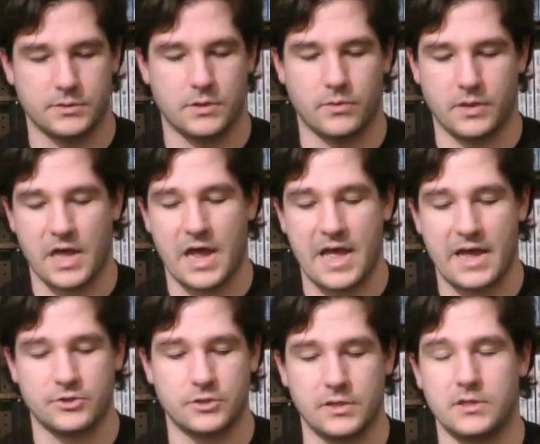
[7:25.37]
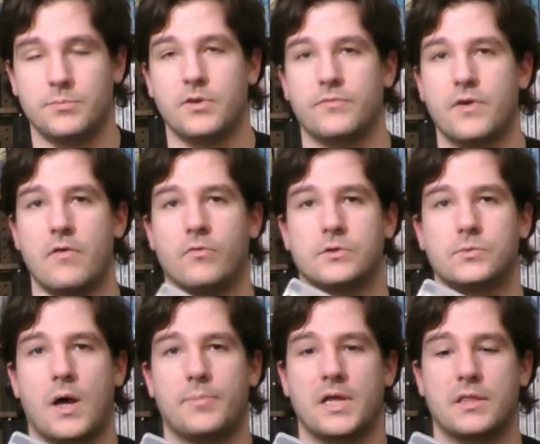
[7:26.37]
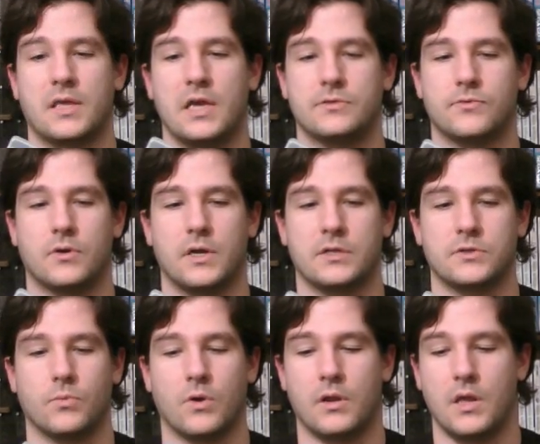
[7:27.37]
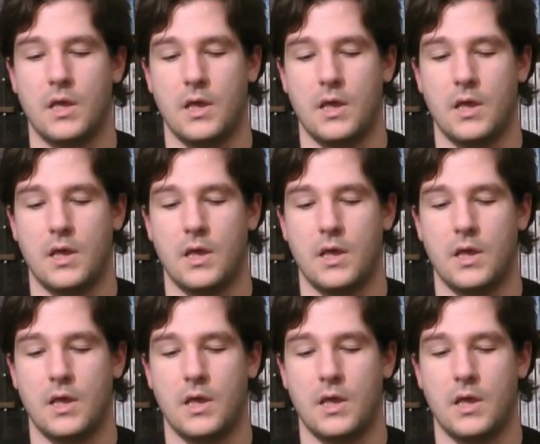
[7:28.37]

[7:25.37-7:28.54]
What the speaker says: so the guy actually did me a favor and swapped out the case for a nicer one.